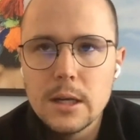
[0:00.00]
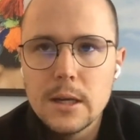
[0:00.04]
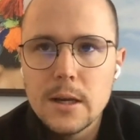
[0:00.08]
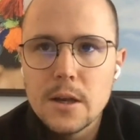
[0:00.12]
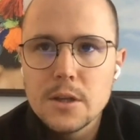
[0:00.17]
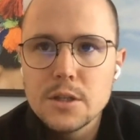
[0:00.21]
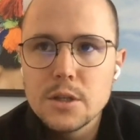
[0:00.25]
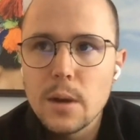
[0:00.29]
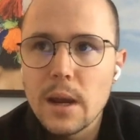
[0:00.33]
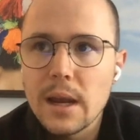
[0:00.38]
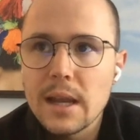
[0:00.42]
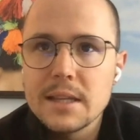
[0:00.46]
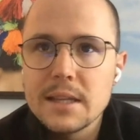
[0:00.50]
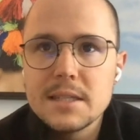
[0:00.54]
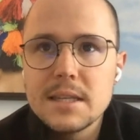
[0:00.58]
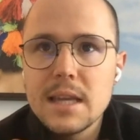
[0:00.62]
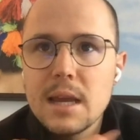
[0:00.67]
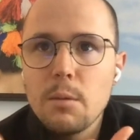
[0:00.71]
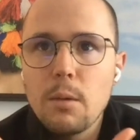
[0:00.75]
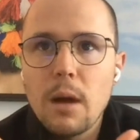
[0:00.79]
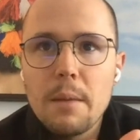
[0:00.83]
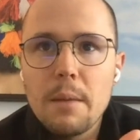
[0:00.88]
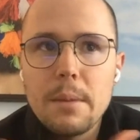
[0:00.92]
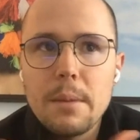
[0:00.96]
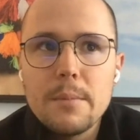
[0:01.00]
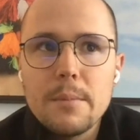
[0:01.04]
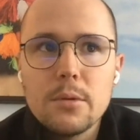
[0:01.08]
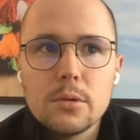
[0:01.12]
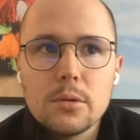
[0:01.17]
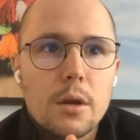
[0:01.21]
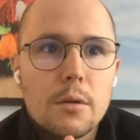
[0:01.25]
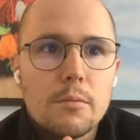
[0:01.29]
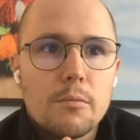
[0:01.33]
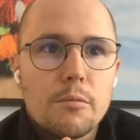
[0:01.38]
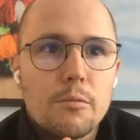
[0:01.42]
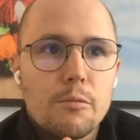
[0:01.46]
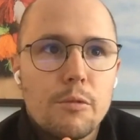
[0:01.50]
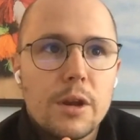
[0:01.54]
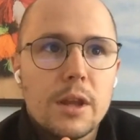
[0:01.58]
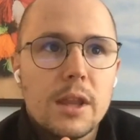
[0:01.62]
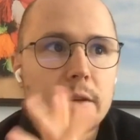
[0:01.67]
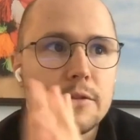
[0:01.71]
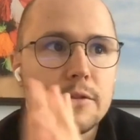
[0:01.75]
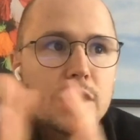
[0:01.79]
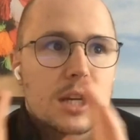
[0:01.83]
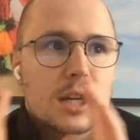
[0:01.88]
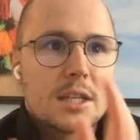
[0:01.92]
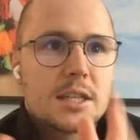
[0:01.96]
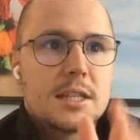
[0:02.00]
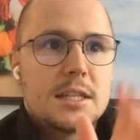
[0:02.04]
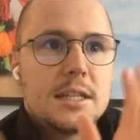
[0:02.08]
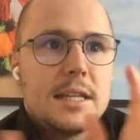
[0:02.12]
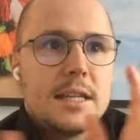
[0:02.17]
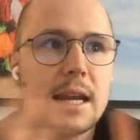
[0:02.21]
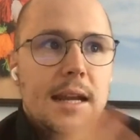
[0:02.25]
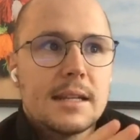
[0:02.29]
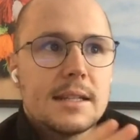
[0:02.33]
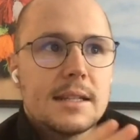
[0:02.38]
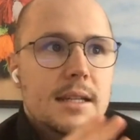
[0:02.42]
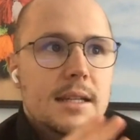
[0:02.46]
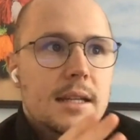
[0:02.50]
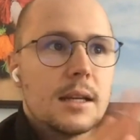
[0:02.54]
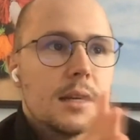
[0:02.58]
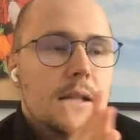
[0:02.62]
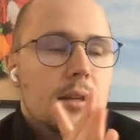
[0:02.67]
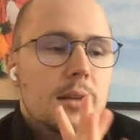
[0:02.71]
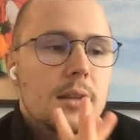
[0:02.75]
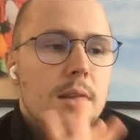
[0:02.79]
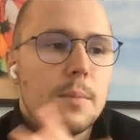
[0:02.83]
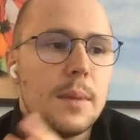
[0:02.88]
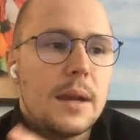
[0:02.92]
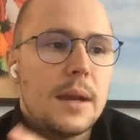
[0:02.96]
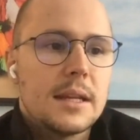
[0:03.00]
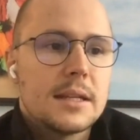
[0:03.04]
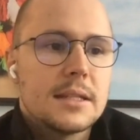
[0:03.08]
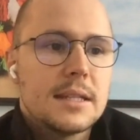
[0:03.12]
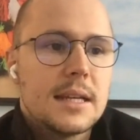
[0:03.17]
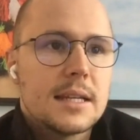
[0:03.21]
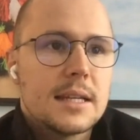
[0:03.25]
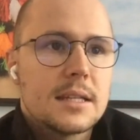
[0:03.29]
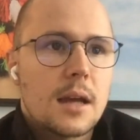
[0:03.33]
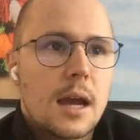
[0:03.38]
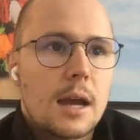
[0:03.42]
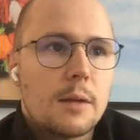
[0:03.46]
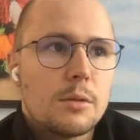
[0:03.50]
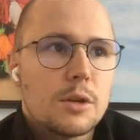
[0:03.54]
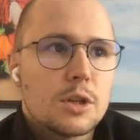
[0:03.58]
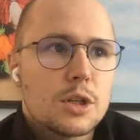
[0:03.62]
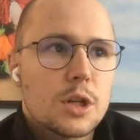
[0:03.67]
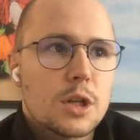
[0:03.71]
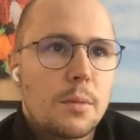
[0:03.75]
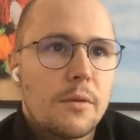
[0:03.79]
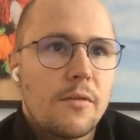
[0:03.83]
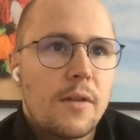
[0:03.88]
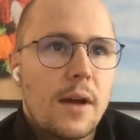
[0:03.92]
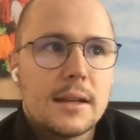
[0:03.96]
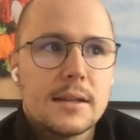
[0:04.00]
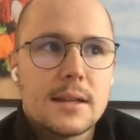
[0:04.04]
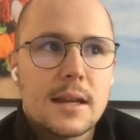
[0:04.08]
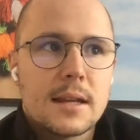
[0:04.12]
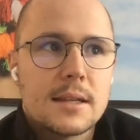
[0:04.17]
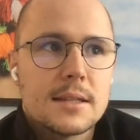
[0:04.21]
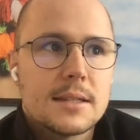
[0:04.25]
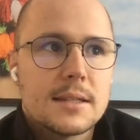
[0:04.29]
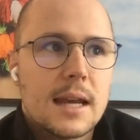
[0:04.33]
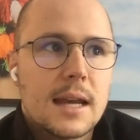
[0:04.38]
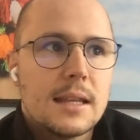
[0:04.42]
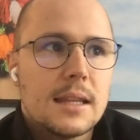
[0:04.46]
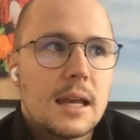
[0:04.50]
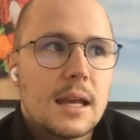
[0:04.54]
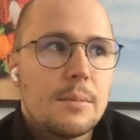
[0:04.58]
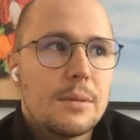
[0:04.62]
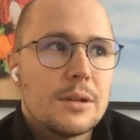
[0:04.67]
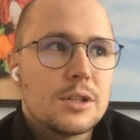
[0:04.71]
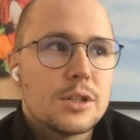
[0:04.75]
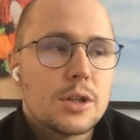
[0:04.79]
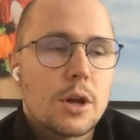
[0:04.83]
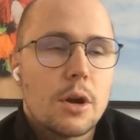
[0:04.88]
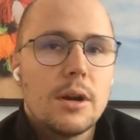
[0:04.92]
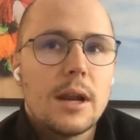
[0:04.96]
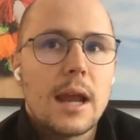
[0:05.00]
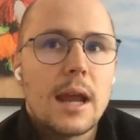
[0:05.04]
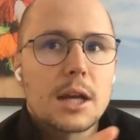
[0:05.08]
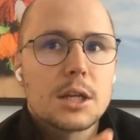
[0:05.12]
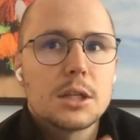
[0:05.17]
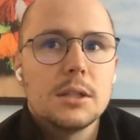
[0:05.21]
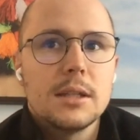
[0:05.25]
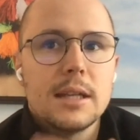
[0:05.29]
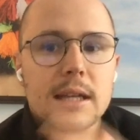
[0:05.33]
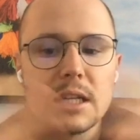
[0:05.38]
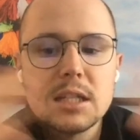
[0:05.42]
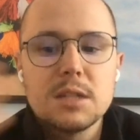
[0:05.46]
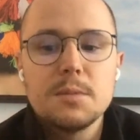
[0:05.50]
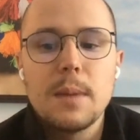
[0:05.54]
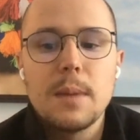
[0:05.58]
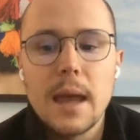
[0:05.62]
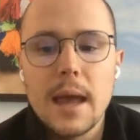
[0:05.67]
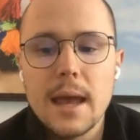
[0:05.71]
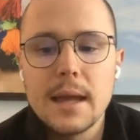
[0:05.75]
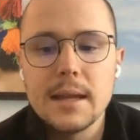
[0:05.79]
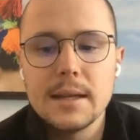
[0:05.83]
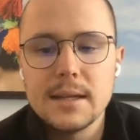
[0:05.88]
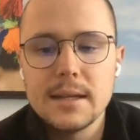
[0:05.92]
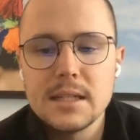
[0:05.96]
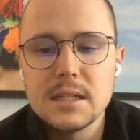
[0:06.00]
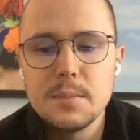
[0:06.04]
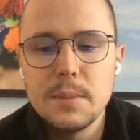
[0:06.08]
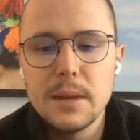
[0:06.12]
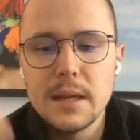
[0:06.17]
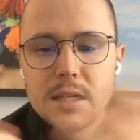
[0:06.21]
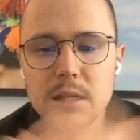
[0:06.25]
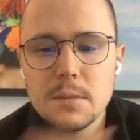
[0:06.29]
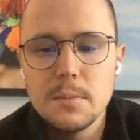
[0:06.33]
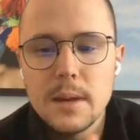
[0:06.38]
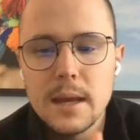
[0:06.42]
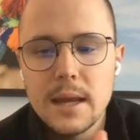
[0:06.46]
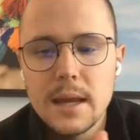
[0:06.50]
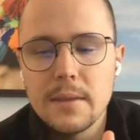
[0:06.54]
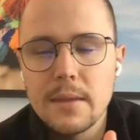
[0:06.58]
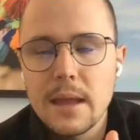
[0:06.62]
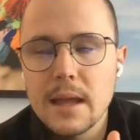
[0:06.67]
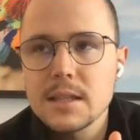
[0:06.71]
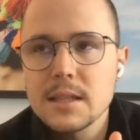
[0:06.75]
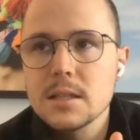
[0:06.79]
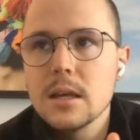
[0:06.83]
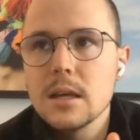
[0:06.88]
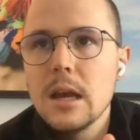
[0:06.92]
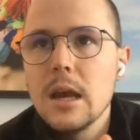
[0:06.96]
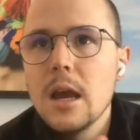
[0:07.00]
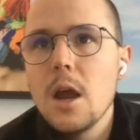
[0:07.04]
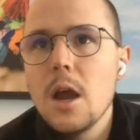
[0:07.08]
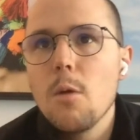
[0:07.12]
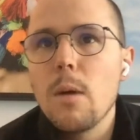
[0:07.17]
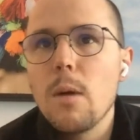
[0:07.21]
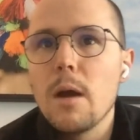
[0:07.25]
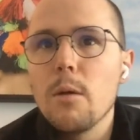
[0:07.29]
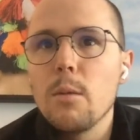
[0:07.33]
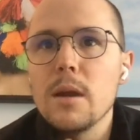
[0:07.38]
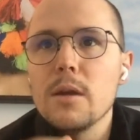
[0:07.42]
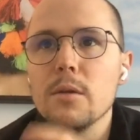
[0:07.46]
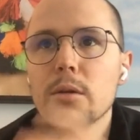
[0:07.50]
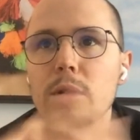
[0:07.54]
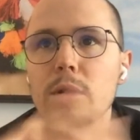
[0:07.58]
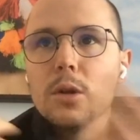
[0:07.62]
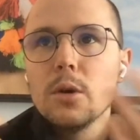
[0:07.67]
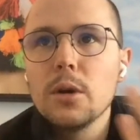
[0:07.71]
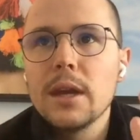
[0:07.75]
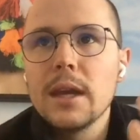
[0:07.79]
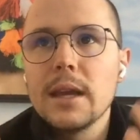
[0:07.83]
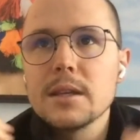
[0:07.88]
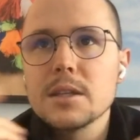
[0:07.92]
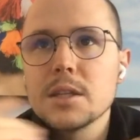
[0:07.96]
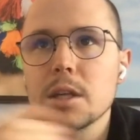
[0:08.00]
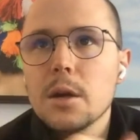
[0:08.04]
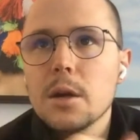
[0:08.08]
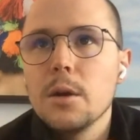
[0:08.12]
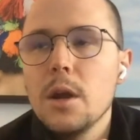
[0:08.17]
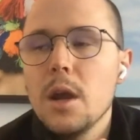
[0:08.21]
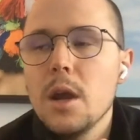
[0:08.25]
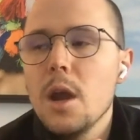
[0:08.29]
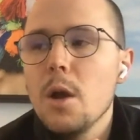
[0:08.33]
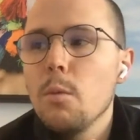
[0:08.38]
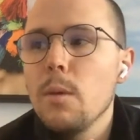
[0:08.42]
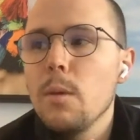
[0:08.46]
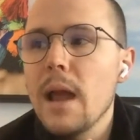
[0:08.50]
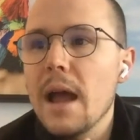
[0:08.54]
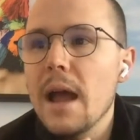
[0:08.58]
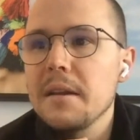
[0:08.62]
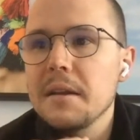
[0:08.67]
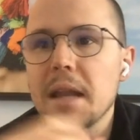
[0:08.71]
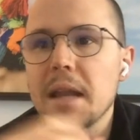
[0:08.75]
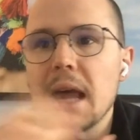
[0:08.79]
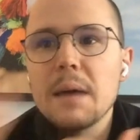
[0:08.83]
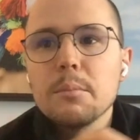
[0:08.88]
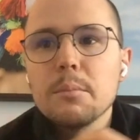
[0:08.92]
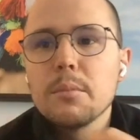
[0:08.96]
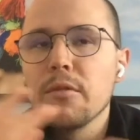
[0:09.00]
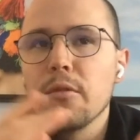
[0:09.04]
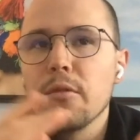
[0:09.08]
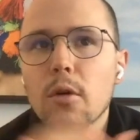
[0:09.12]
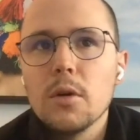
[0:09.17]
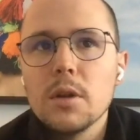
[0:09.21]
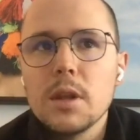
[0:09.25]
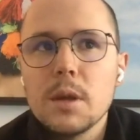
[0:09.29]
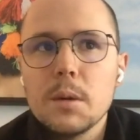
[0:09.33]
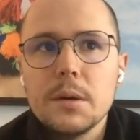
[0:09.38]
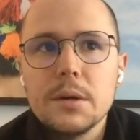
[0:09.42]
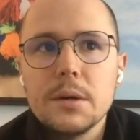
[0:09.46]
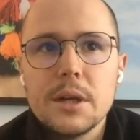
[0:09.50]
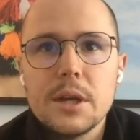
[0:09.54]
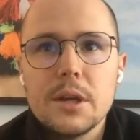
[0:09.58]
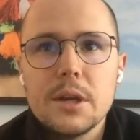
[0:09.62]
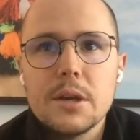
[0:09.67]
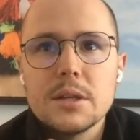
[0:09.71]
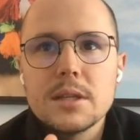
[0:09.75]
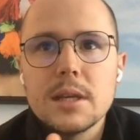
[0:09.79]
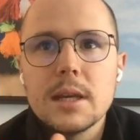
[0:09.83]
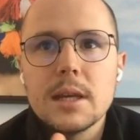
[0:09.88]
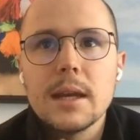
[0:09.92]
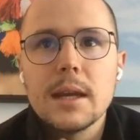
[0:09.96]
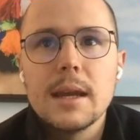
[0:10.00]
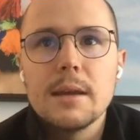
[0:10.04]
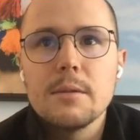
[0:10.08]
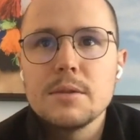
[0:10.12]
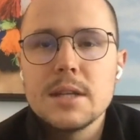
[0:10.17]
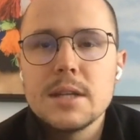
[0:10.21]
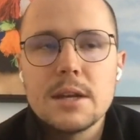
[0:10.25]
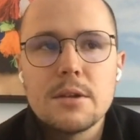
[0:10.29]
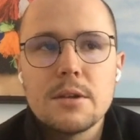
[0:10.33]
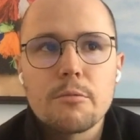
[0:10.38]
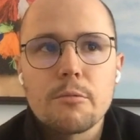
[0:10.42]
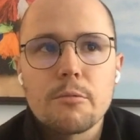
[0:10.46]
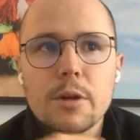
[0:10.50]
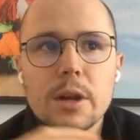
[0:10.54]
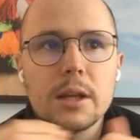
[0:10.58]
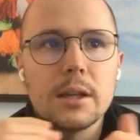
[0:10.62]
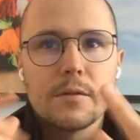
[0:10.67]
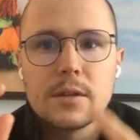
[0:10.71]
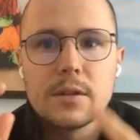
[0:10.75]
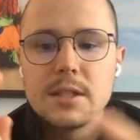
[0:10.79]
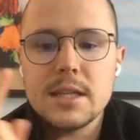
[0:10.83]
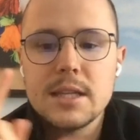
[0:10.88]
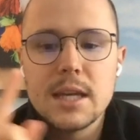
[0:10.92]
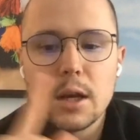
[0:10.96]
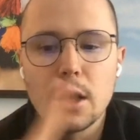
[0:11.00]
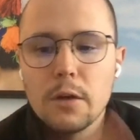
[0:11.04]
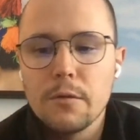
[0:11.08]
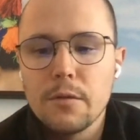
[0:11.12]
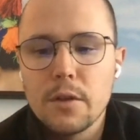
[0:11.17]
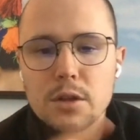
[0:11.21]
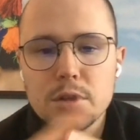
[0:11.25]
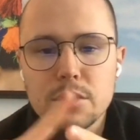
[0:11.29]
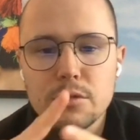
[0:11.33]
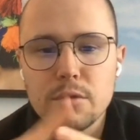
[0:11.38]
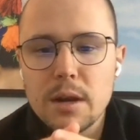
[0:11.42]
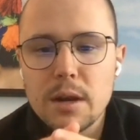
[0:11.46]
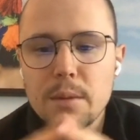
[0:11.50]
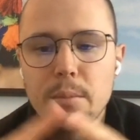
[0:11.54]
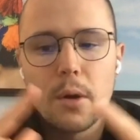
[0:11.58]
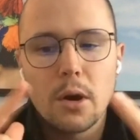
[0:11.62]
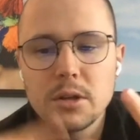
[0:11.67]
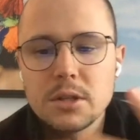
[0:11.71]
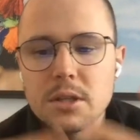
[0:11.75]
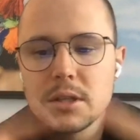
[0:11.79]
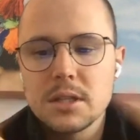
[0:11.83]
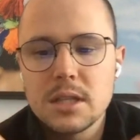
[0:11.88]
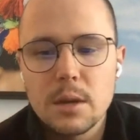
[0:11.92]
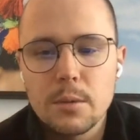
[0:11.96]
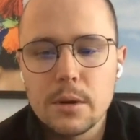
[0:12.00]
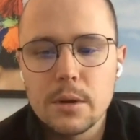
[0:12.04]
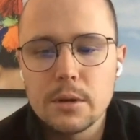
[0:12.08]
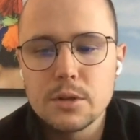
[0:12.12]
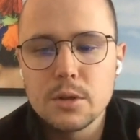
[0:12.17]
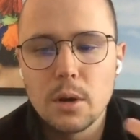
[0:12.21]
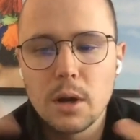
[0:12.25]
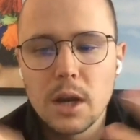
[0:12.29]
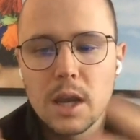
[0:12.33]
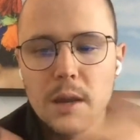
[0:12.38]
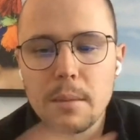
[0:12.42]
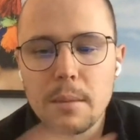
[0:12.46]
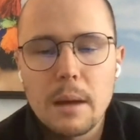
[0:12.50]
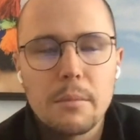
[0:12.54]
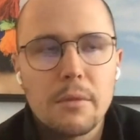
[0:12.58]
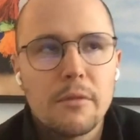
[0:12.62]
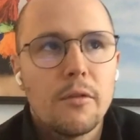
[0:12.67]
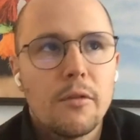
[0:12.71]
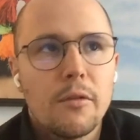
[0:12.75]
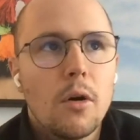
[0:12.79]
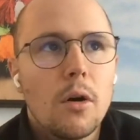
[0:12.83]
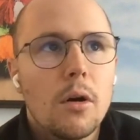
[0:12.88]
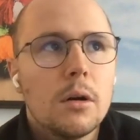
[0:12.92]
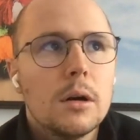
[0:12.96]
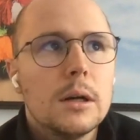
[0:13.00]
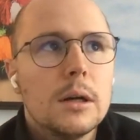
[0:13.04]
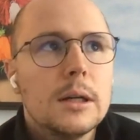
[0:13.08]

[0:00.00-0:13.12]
So I can see why people really just stick to the B2C side with Shopify and stay there, but don't actually expand into B2B. And that's where we were looking. So we had an app before that we were using. It didn't really tick off those three boxes that we were talking about before.